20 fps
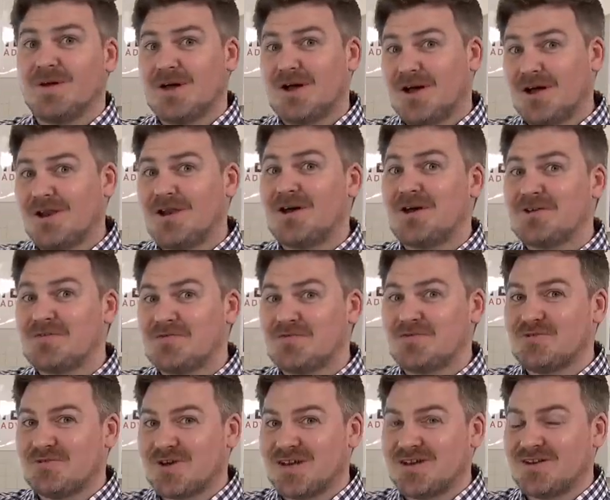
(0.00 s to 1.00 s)
a lot of
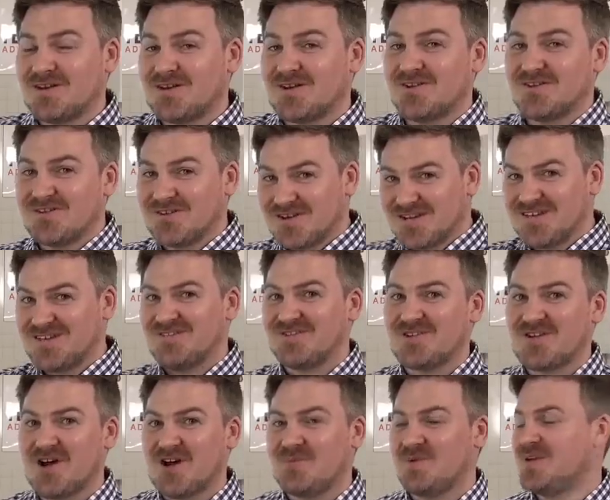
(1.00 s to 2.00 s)
you right now in the
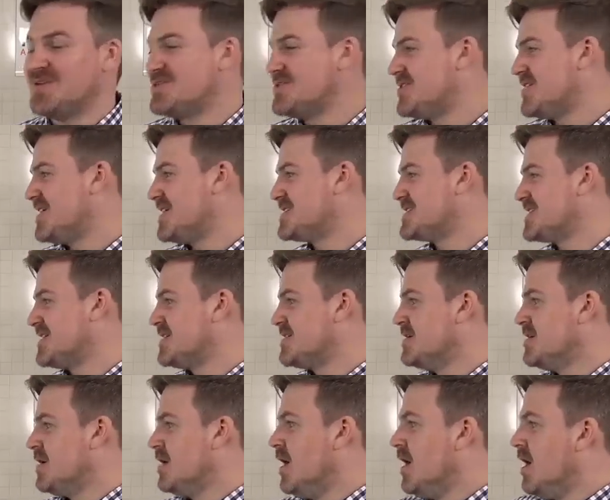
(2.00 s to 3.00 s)
comments are asking,
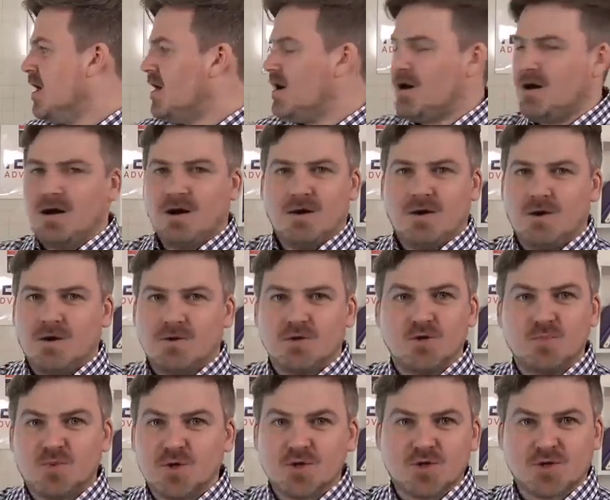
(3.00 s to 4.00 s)
oh,
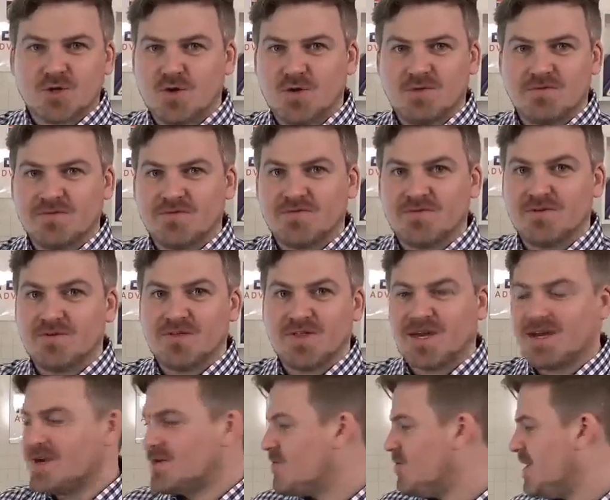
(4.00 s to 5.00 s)
you put your overview
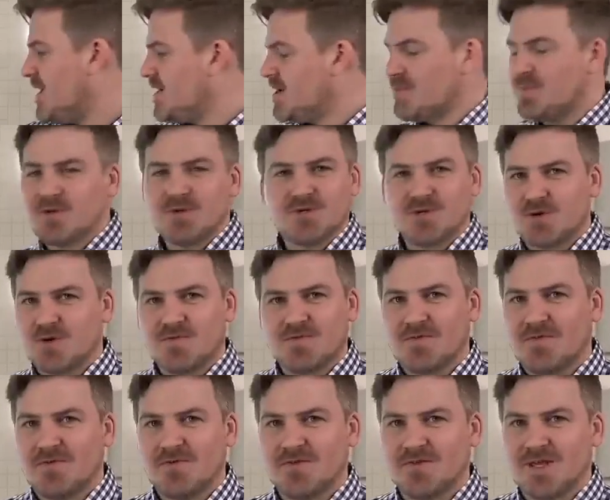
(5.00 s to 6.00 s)
there, why not put your
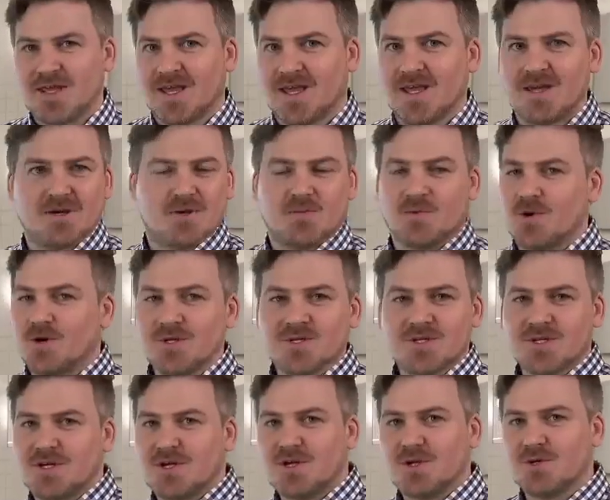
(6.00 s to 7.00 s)
overview at the end, and where's
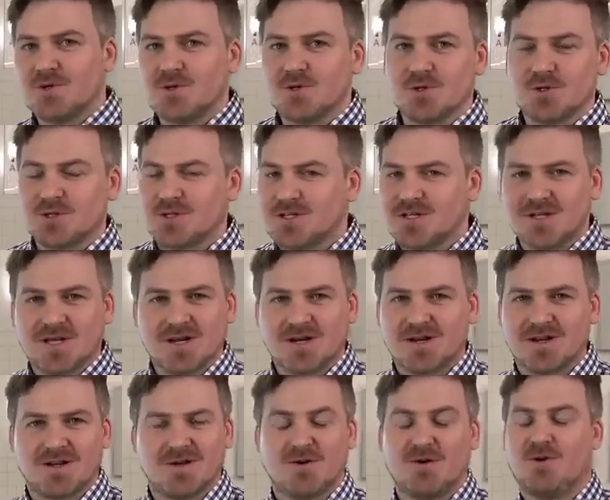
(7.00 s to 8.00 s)
the conclusion, and
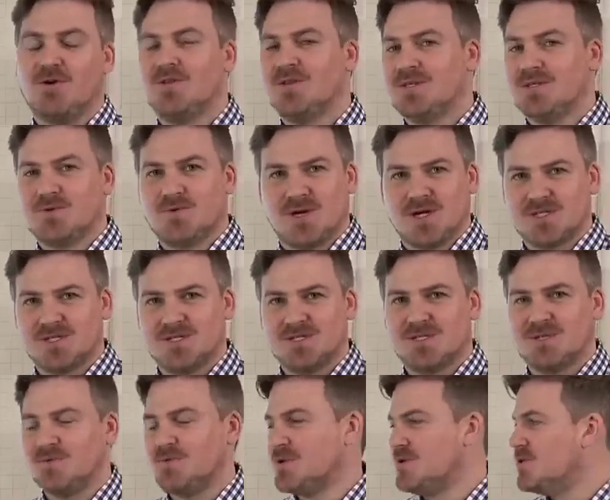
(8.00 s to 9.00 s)
all these questions
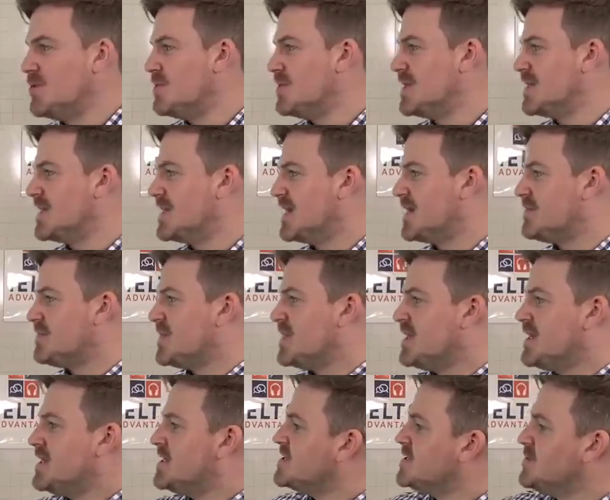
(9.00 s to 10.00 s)
that we normally get.
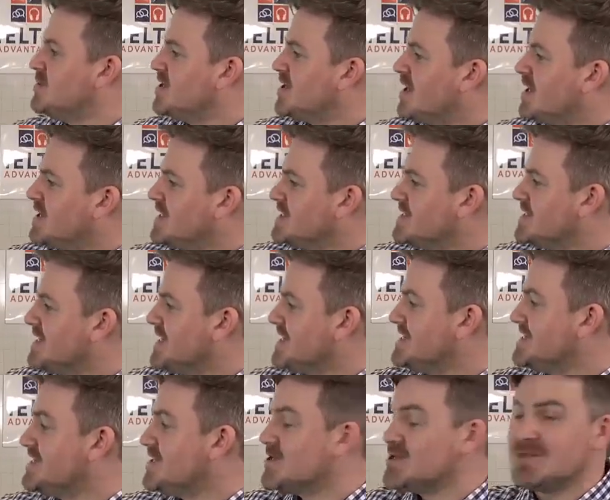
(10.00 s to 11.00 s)
To be honest,
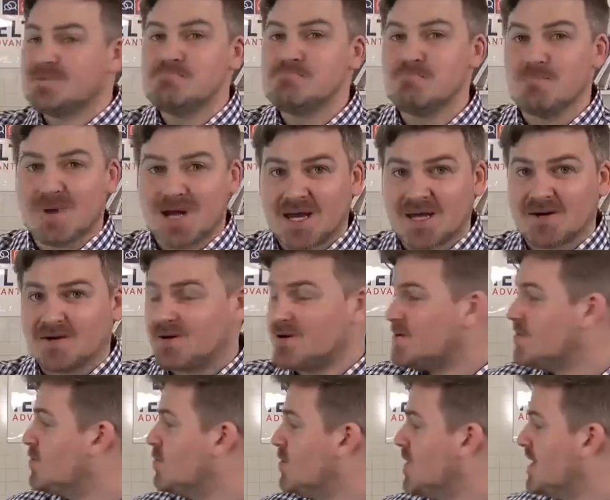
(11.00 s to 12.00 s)
it doesn't
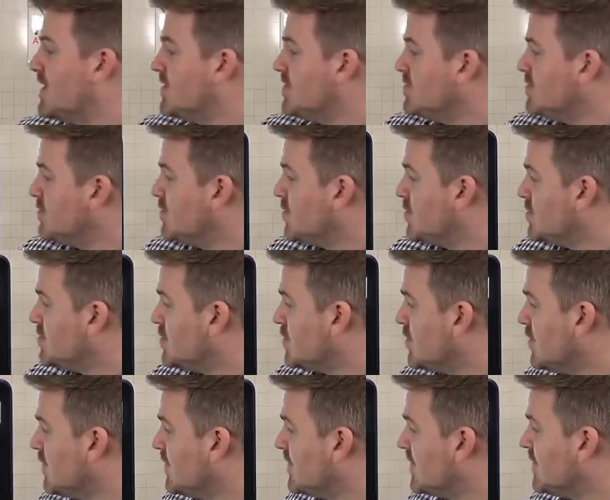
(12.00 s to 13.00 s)
matter whether you put your
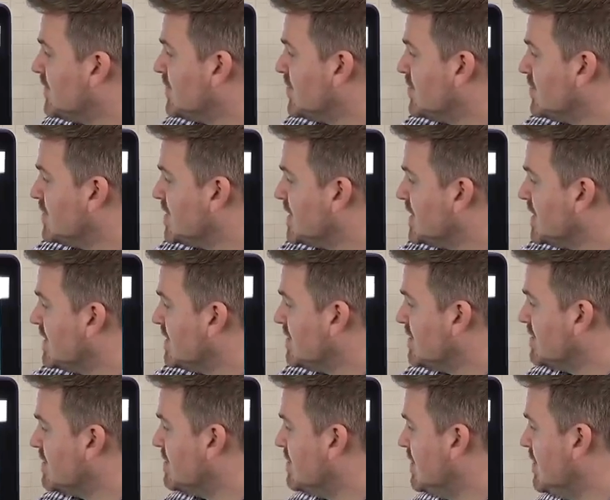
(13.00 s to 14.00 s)
overview
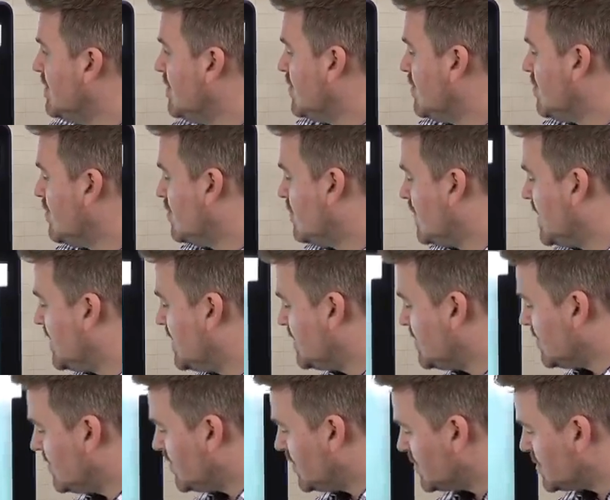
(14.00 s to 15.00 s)
here or whether
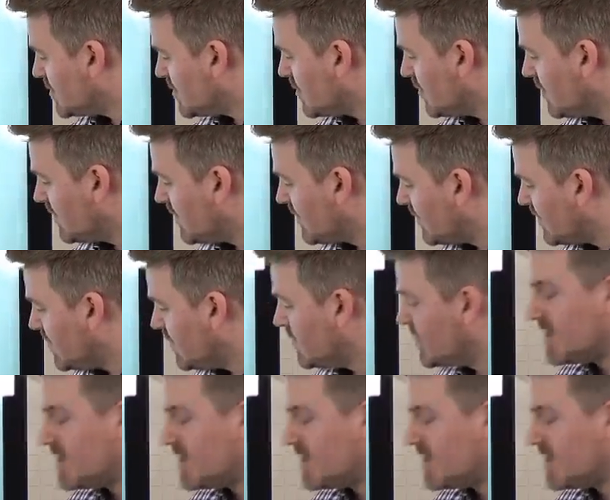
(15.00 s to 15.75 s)
you put your overview